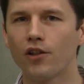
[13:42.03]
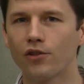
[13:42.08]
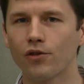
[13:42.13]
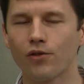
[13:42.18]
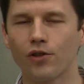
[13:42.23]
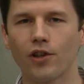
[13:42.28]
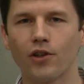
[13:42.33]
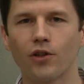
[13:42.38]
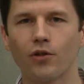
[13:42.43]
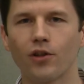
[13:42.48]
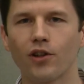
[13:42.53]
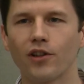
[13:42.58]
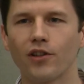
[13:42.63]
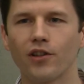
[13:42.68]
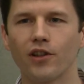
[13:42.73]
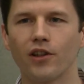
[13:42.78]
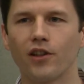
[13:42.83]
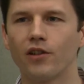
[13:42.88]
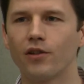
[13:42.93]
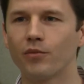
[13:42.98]
So that you
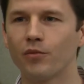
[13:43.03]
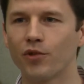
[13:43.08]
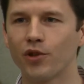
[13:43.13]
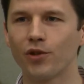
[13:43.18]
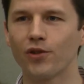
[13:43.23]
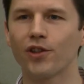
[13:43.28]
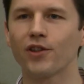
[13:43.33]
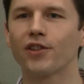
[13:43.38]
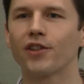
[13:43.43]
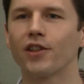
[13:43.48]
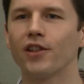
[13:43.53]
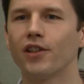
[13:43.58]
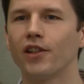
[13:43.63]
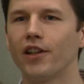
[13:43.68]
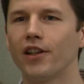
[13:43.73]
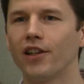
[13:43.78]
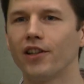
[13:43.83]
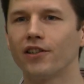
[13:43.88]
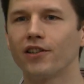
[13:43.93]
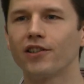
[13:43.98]
can use it
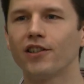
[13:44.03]
in